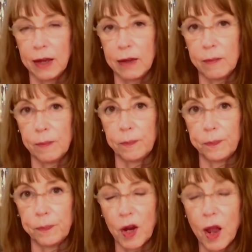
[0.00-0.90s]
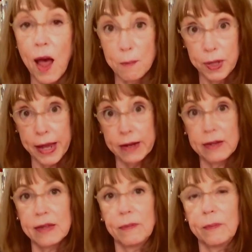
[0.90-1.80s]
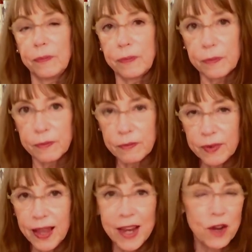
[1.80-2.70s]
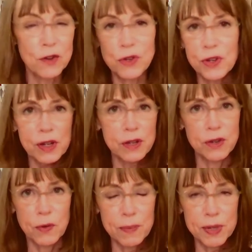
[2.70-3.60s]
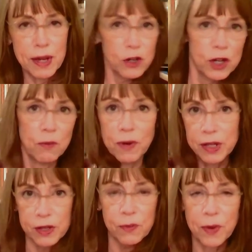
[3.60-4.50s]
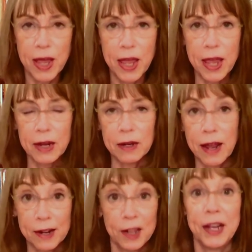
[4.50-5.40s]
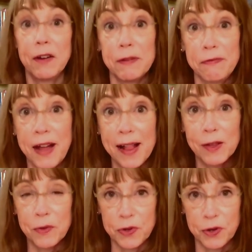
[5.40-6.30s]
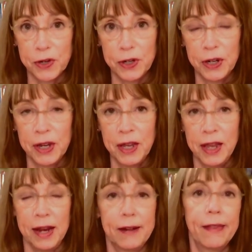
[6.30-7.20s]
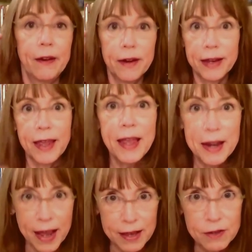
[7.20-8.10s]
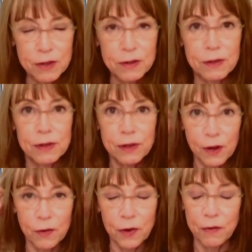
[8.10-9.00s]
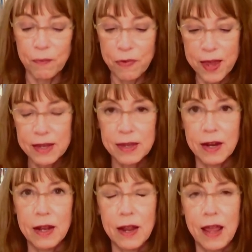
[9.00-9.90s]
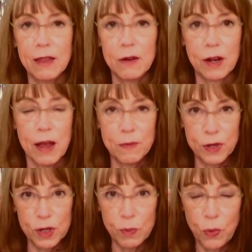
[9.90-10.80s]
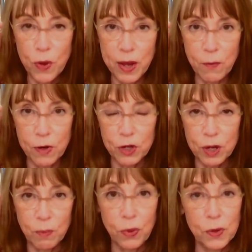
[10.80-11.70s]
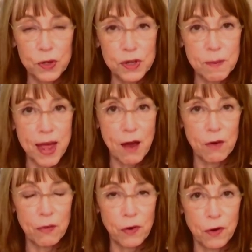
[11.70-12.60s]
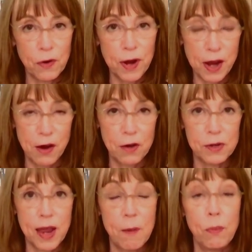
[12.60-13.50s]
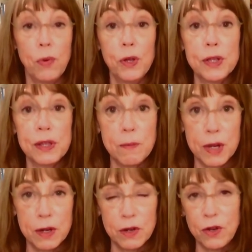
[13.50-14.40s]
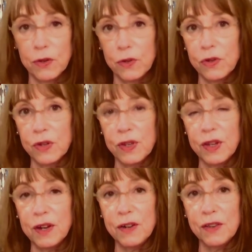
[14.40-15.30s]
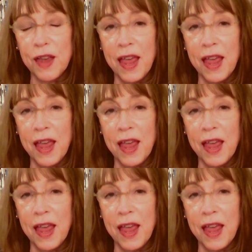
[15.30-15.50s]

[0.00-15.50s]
um, Complex. And Young-sook is so upset and she runs away, and, and Clara follows her. Clara again has those, you know, her things, and and, and there comes this point where she pulls them out of her ears and puts them into Young Suk's ears,